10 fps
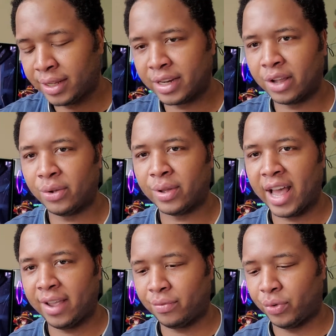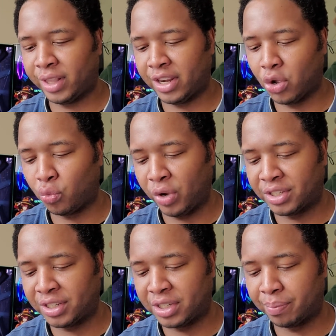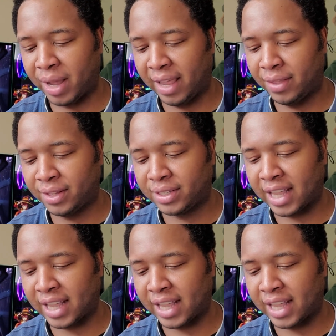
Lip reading: Now I have really no reason to buy this.